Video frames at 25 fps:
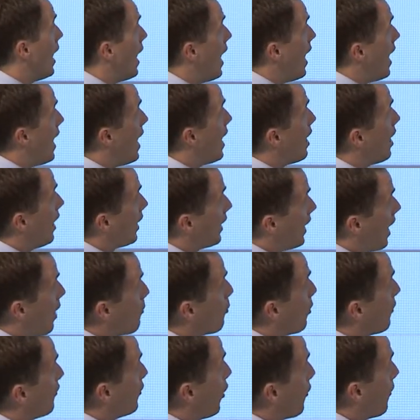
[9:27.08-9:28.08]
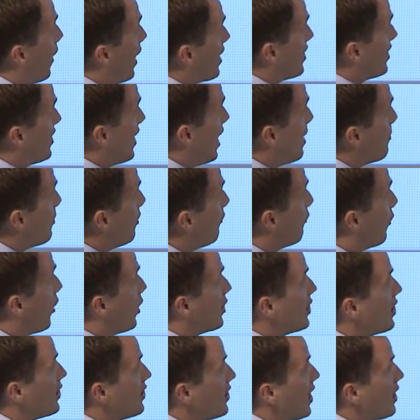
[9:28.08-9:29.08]
Here, again, we've got that same
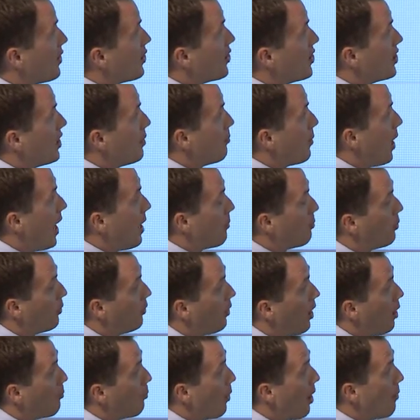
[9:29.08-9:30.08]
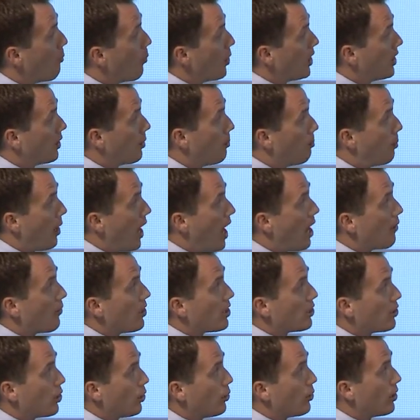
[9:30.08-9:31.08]
inverted density map, and when we compare
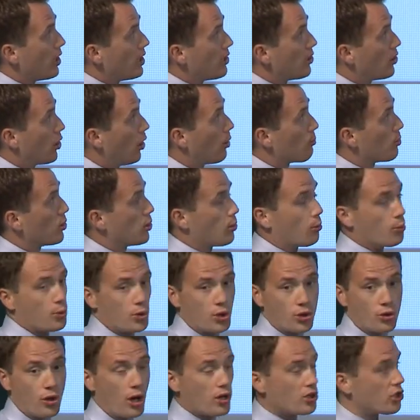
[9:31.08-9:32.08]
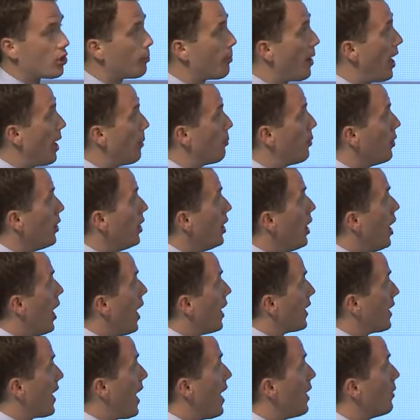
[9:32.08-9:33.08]
it to the top salt structure map,
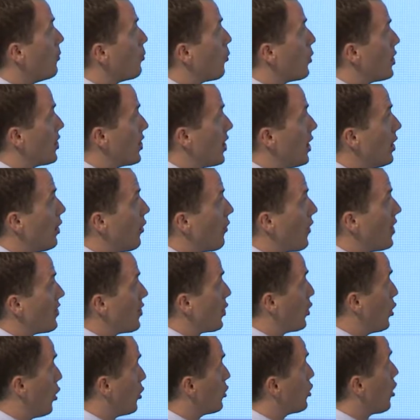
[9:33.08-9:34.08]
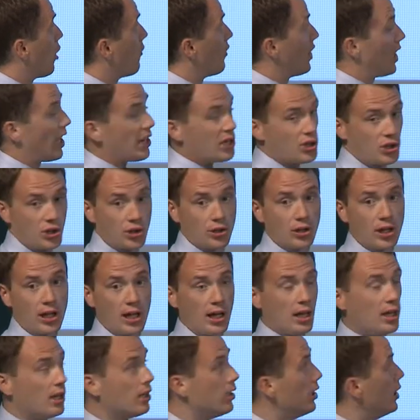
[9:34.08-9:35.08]
again, we see that there's a good correlation
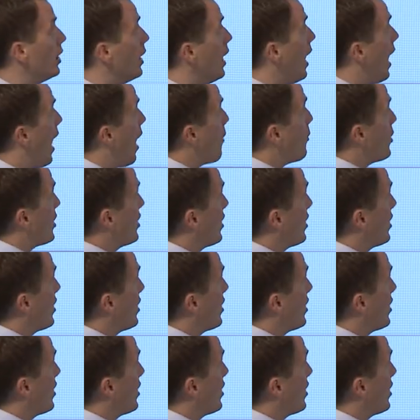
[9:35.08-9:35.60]
here, and